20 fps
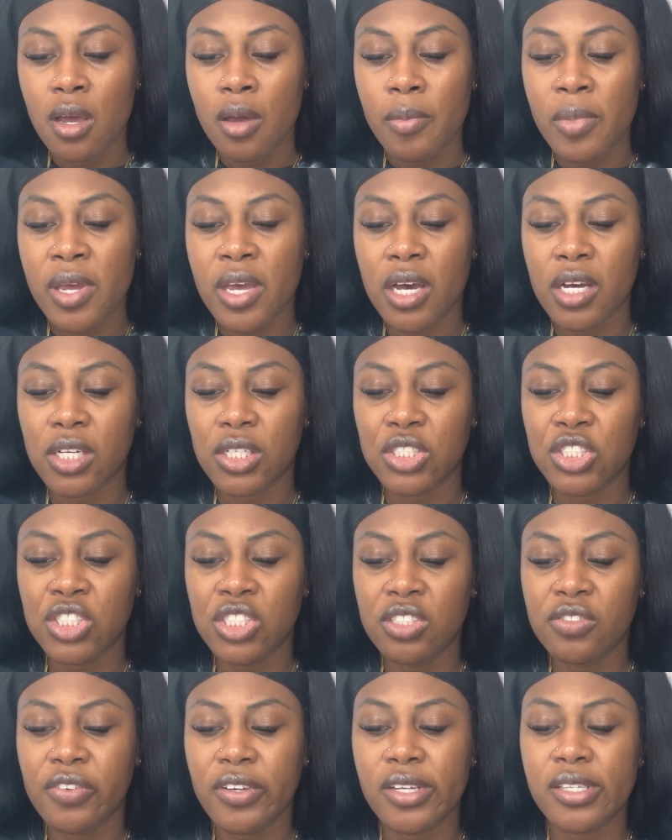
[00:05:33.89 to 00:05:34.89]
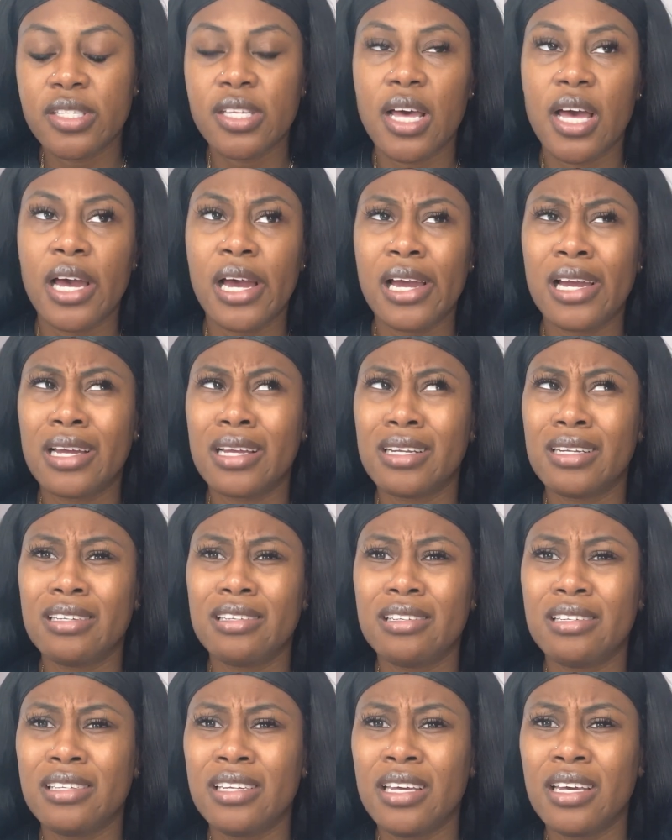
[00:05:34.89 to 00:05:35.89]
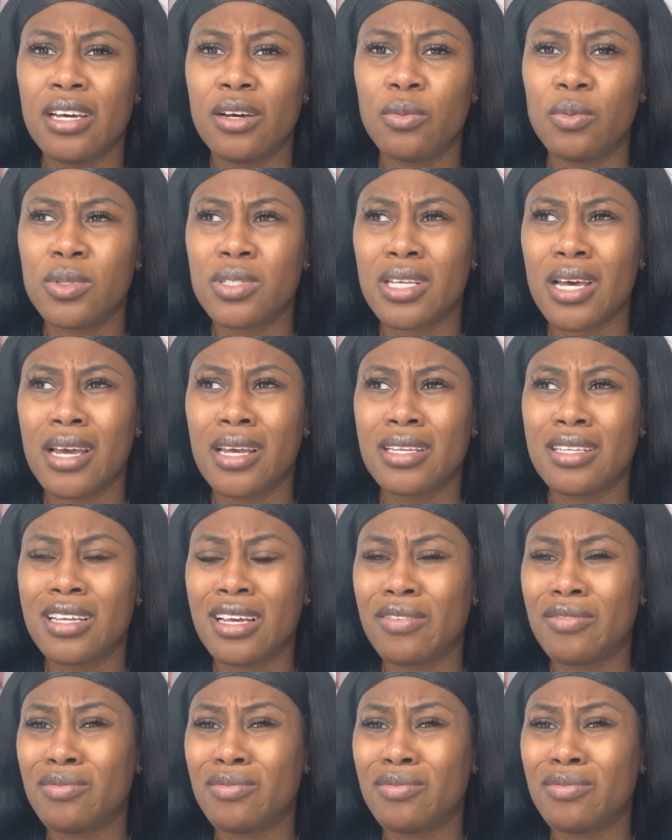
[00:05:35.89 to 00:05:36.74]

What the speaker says: because she feels like Nia was like